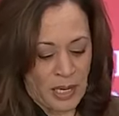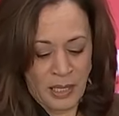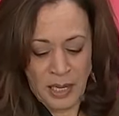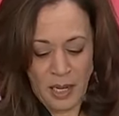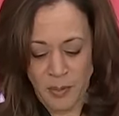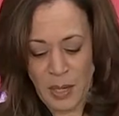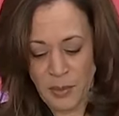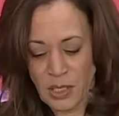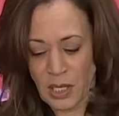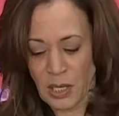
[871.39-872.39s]
And then I'm, I'm
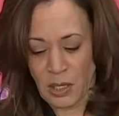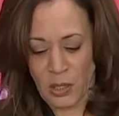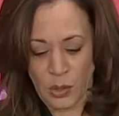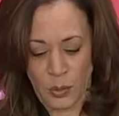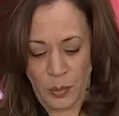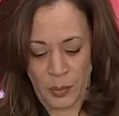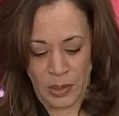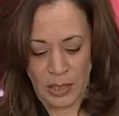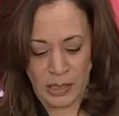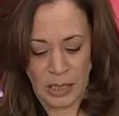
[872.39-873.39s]
just going to close with
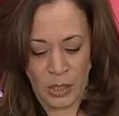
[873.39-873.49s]
this.